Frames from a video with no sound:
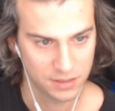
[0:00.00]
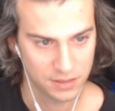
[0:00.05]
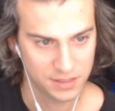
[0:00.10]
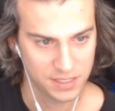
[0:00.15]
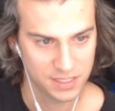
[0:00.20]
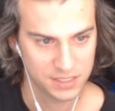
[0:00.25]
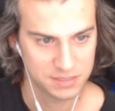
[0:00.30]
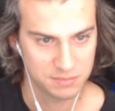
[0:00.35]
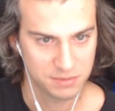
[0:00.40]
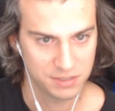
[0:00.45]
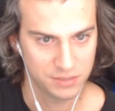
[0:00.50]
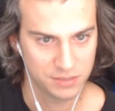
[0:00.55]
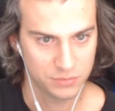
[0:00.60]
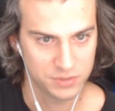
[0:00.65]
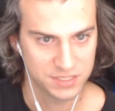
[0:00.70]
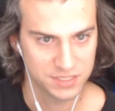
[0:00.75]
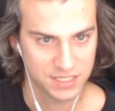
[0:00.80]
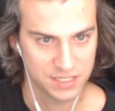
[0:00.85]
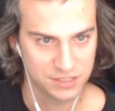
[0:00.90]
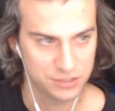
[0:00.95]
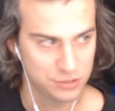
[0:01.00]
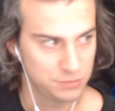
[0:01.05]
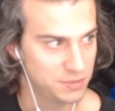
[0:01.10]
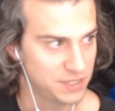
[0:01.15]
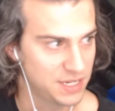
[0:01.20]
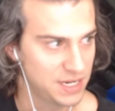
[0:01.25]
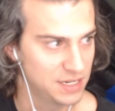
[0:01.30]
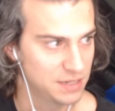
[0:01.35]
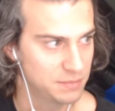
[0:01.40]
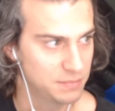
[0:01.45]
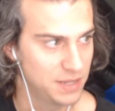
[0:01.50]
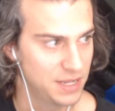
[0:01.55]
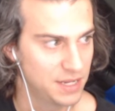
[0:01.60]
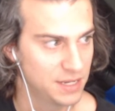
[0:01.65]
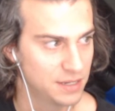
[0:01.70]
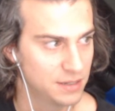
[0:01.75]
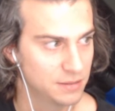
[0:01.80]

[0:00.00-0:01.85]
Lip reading: I think some of the ones get duplicated by